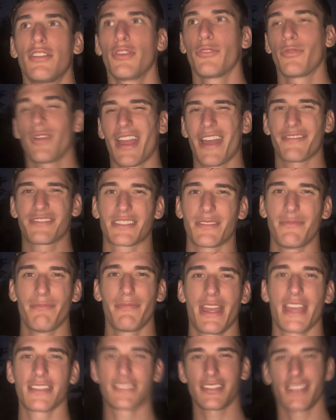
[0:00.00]
we have
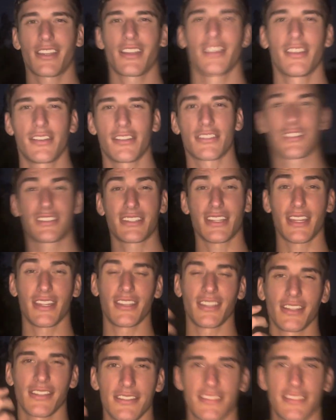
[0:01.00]
semantic understanding.